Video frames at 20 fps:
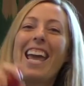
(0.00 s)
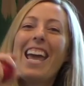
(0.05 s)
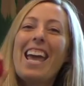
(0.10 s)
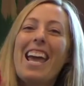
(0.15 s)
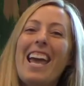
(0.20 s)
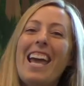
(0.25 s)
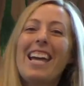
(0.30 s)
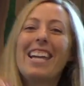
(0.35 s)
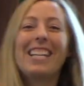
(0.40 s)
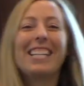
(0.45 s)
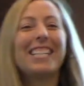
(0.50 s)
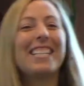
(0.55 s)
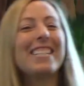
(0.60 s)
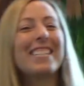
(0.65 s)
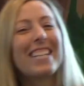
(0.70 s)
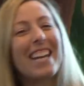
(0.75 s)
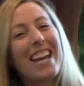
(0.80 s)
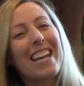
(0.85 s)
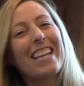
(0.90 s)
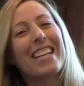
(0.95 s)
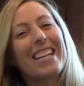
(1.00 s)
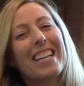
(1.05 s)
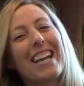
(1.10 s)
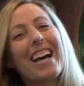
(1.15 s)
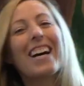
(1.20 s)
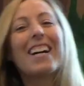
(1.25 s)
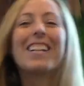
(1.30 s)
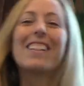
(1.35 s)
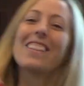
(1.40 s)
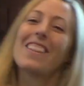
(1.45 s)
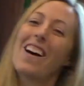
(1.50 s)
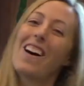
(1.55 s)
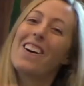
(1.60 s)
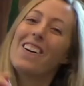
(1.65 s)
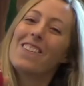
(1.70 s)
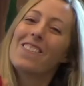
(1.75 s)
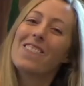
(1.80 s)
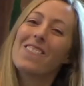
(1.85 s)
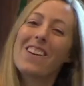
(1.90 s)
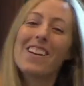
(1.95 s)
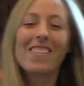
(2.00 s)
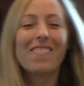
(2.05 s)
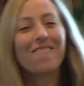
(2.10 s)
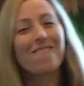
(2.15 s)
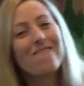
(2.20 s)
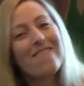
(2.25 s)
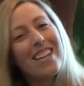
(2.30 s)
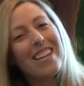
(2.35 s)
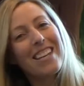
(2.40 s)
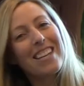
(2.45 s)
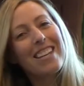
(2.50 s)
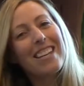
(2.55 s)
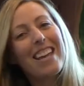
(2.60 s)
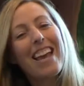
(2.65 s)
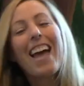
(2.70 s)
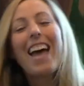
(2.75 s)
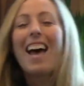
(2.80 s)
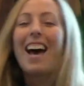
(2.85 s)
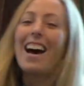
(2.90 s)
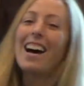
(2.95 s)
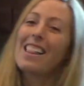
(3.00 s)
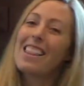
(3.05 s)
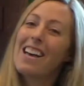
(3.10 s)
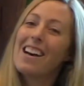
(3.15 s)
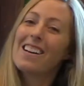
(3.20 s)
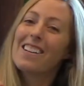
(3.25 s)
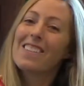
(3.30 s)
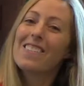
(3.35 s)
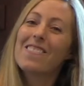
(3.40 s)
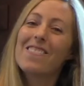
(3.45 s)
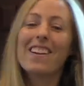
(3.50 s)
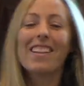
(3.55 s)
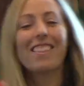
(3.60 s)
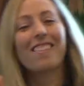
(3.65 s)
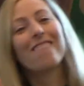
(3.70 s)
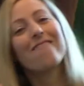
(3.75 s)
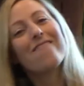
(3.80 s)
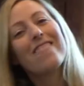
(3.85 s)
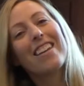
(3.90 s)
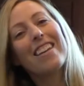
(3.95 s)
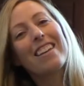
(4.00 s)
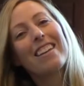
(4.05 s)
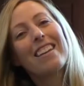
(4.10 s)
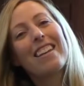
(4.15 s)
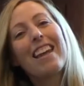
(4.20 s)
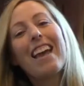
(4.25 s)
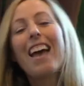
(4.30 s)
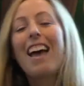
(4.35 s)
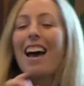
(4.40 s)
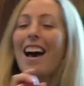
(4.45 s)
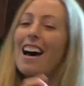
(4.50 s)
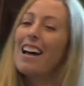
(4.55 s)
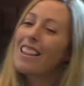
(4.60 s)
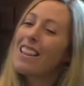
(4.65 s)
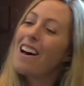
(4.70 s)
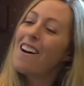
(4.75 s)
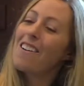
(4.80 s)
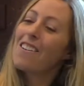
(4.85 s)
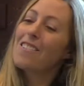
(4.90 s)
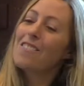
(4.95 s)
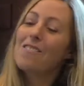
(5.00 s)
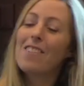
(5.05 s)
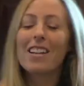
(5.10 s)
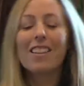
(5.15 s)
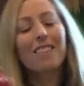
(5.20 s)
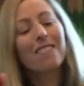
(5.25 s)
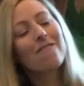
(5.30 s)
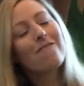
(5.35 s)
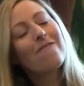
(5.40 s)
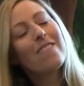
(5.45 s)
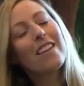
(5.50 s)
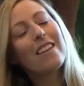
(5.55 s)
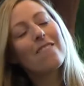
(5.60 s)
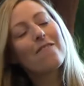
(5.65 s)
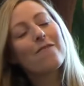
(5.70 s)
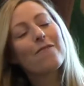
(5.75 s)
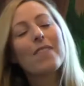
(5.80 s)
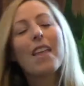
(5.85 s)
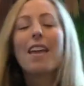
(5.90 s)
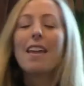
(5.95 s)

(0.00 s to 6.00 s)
Can you shake along with me? Along with me, along with me.